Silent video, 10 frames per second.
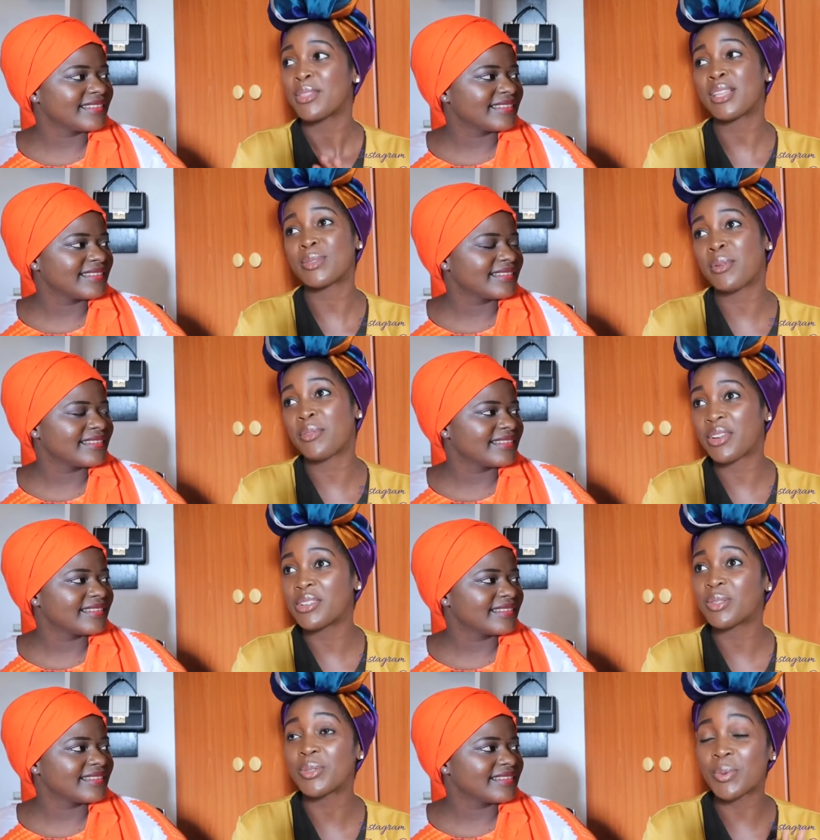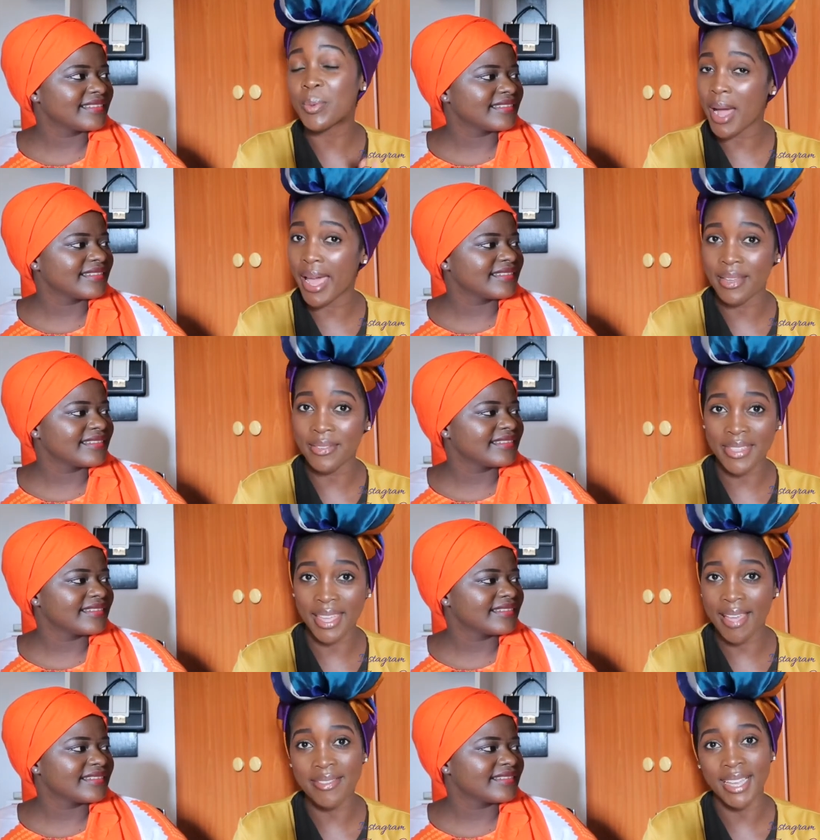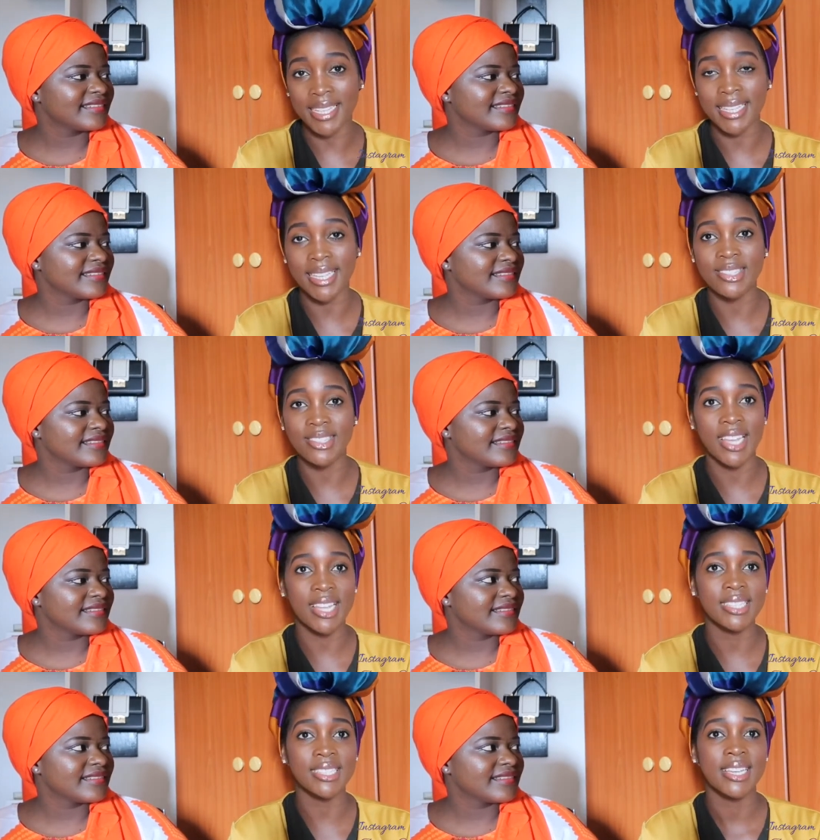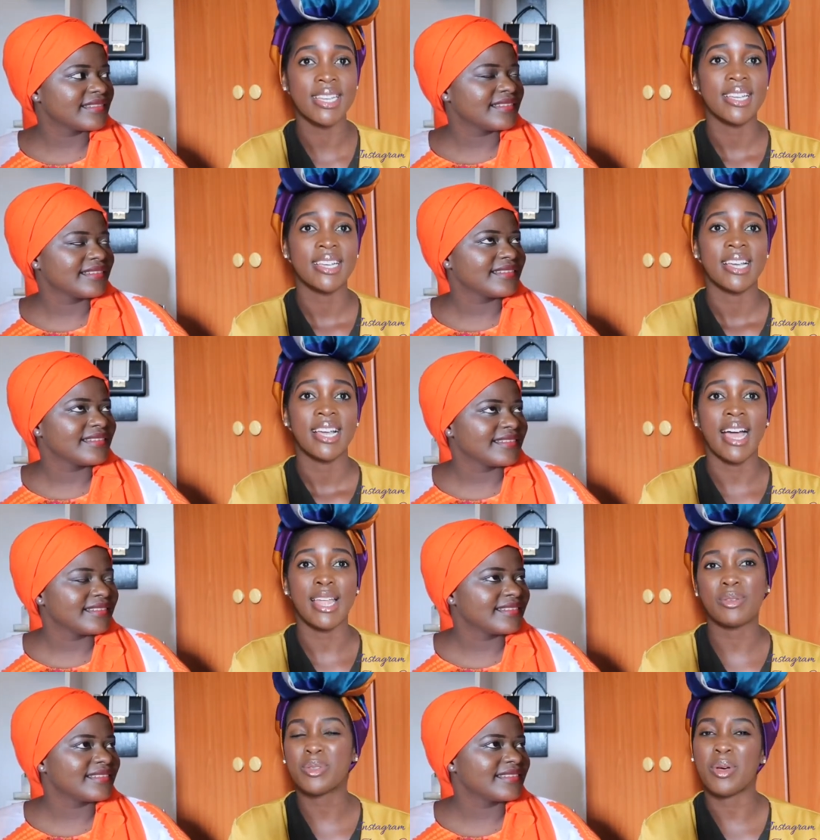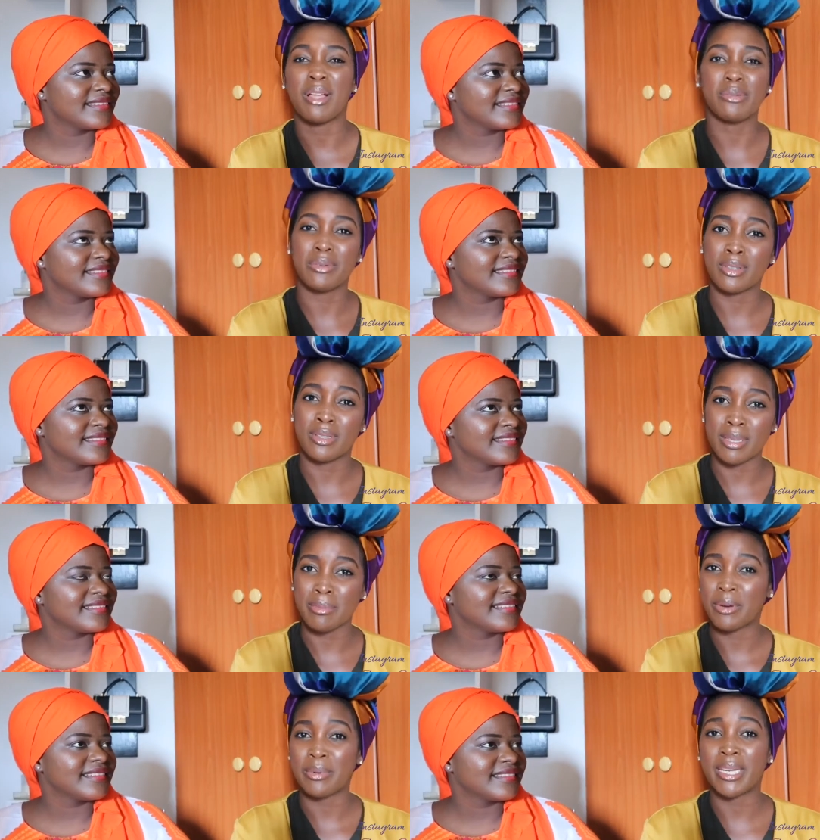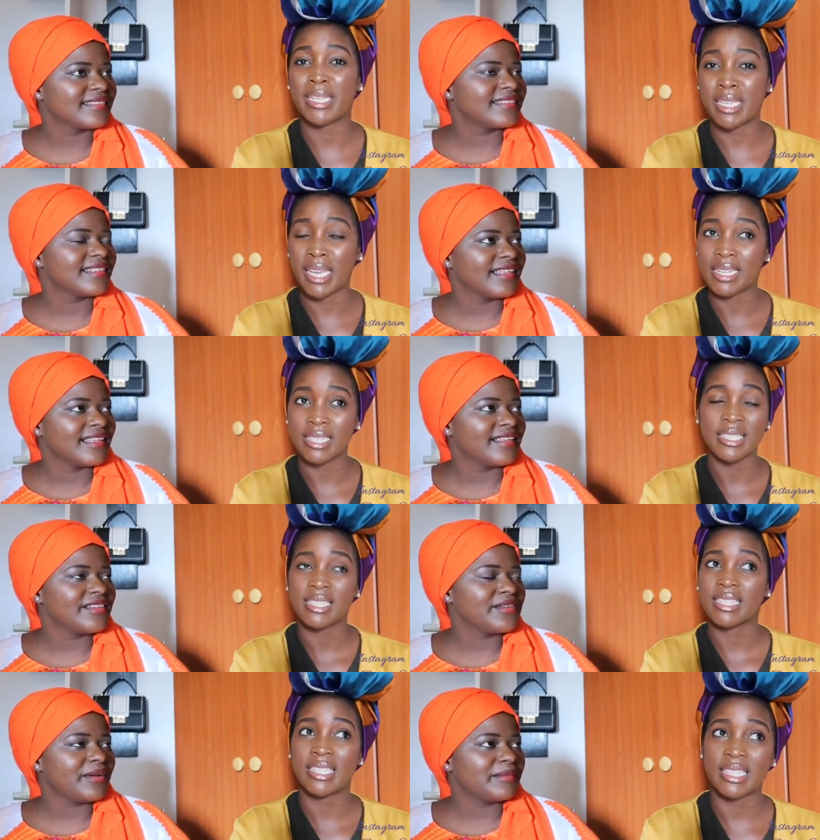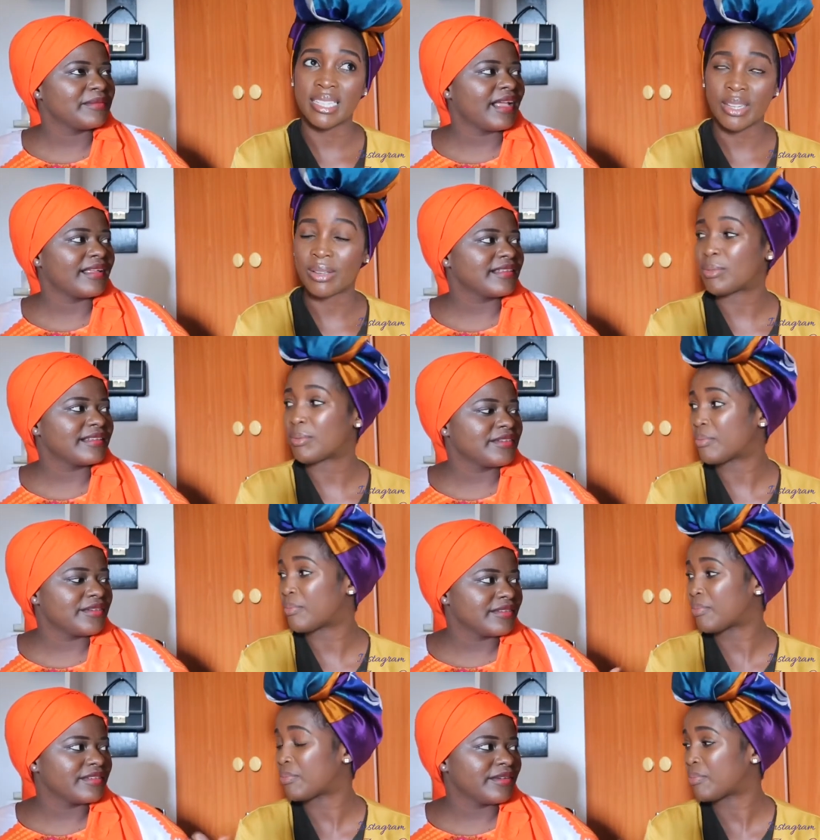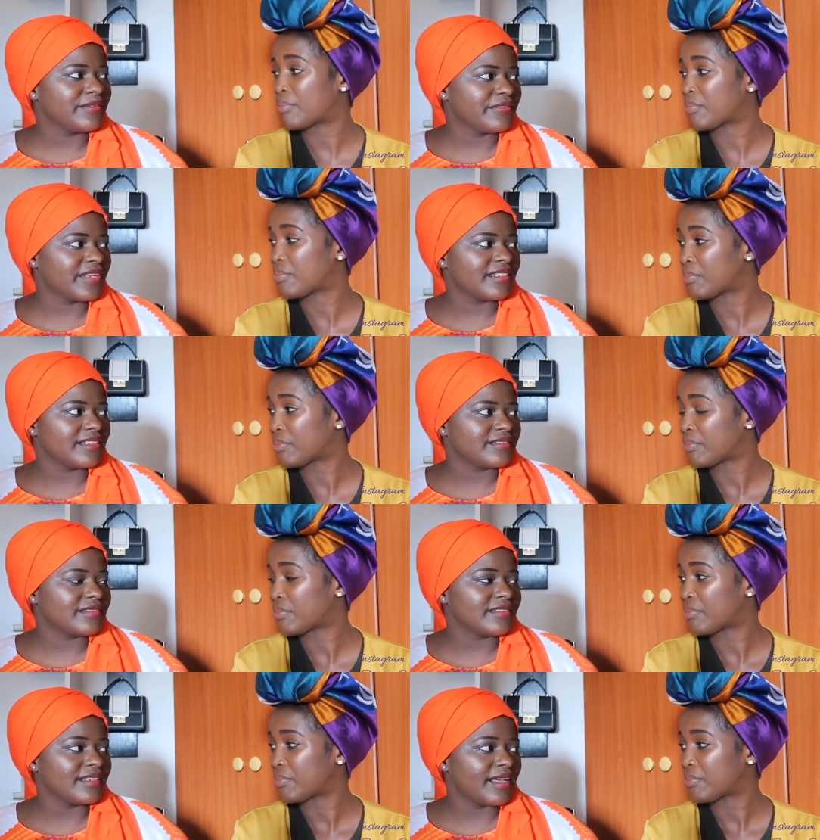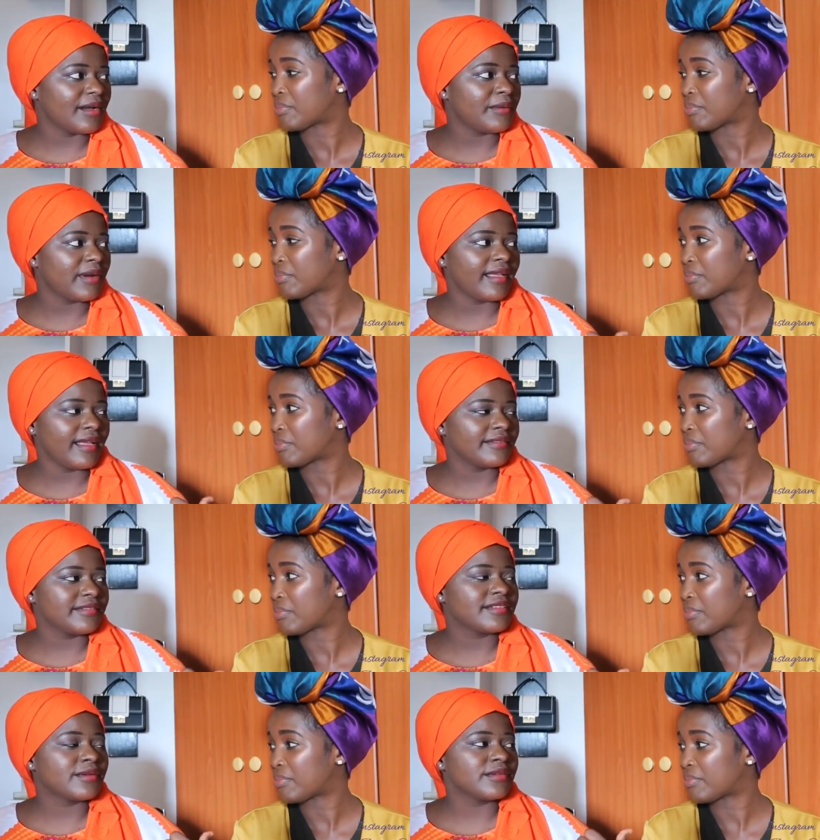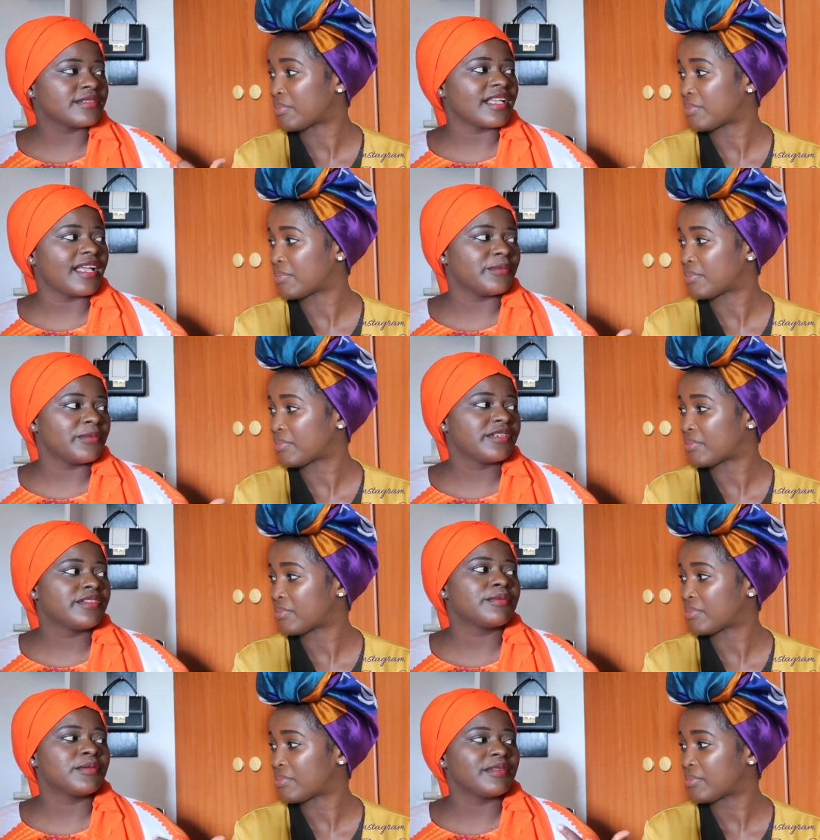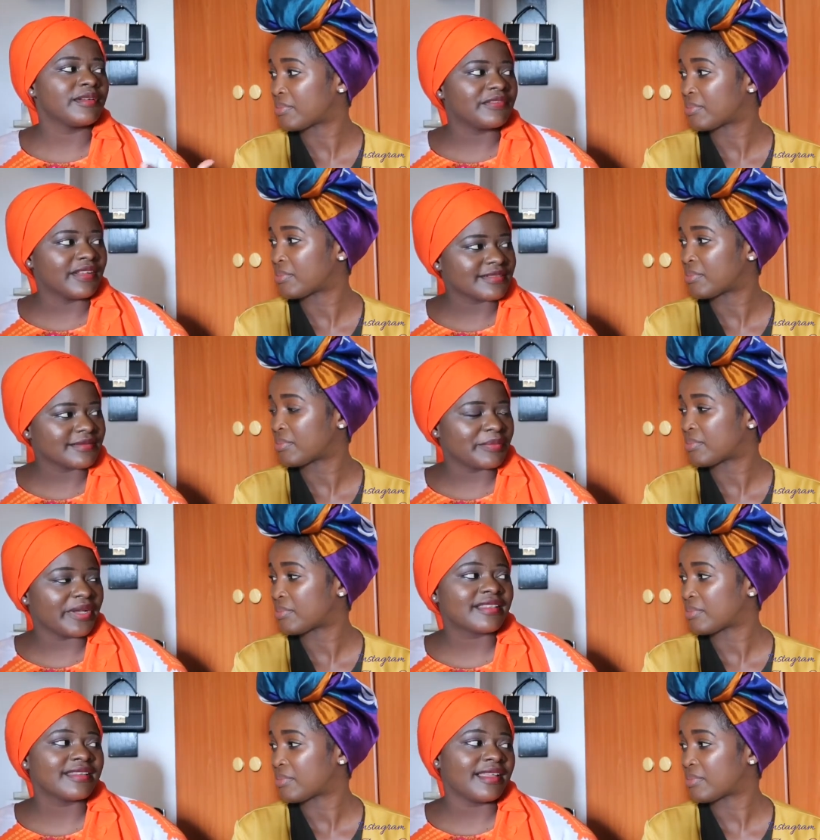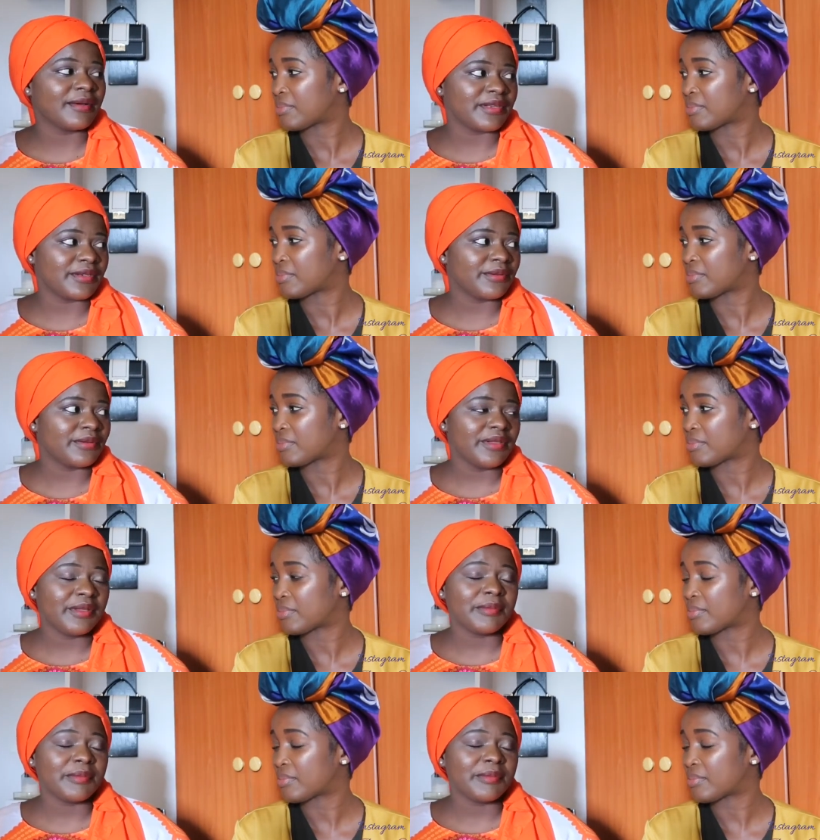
Speaker 1: that's one of the reasons why I fear having a second child. And also other reasons I'm not ready and...
Speaker 2: You know, your fear now, I have it because I went through the first birth, now I know.